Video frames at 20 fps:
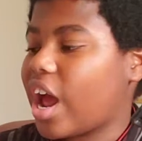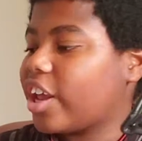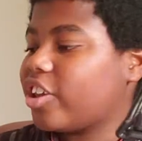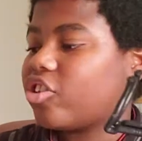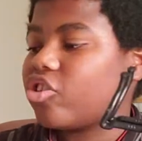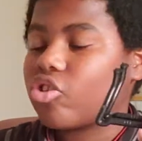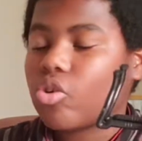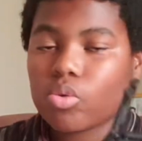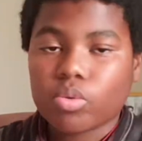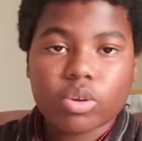I
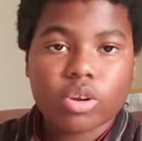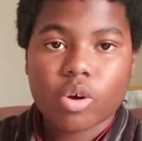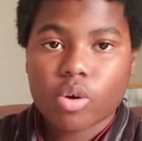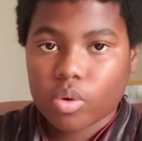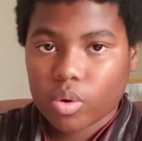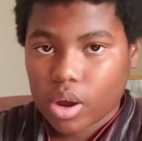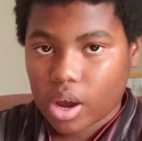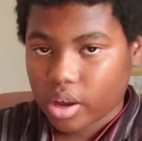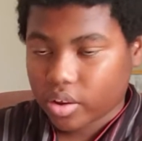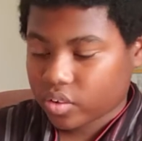don't know,
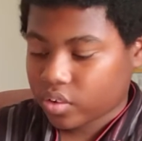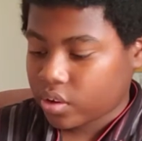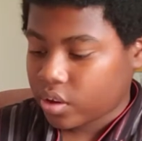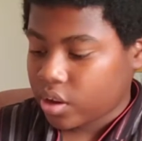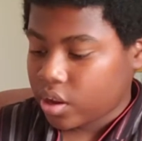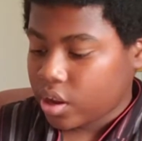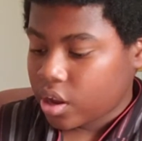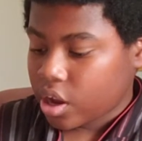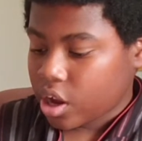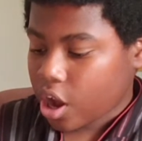guys.
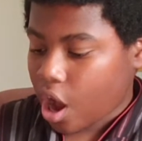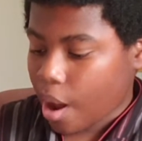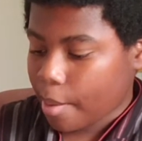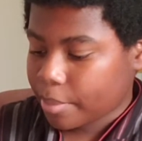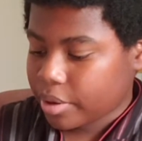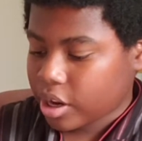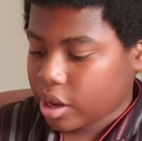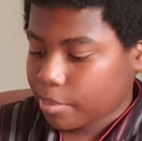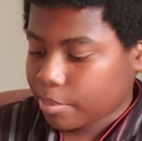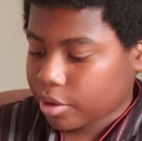Comment
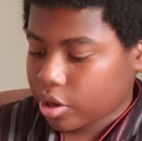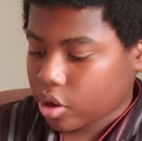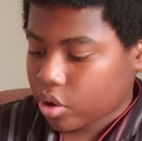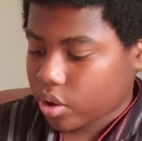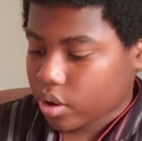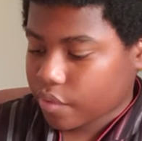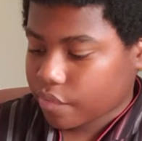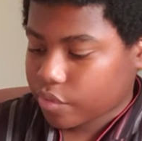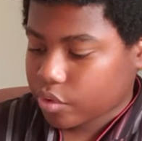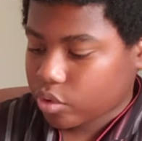down below
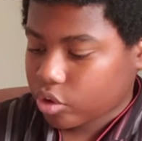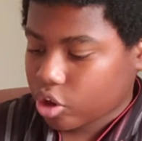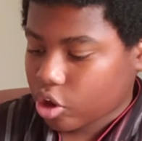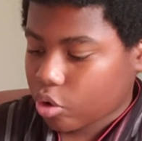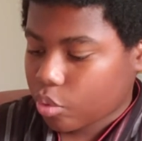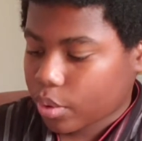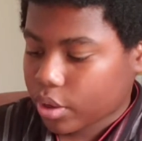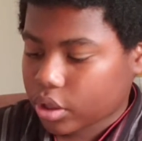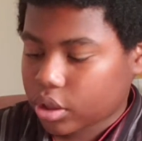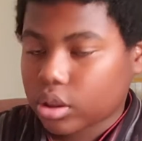if you know
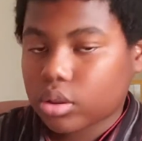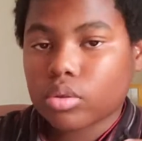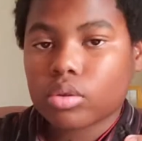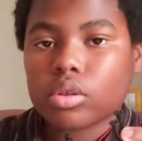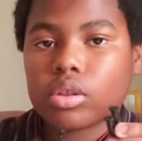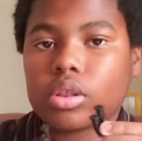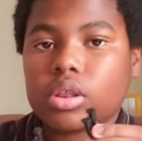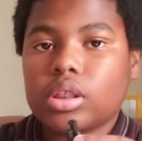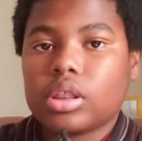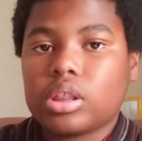what
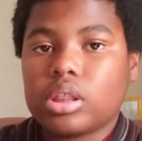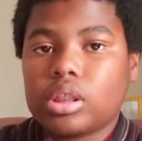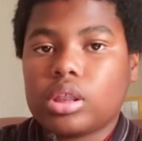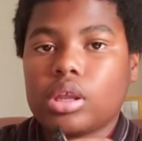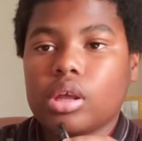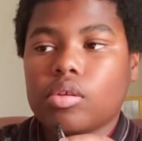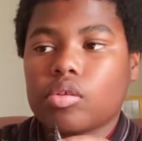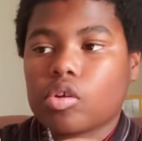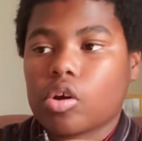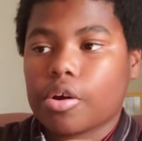
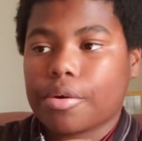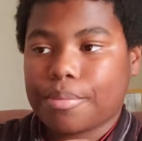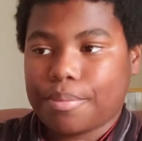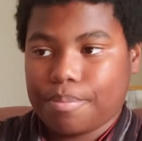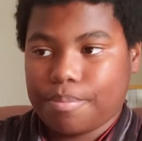these are.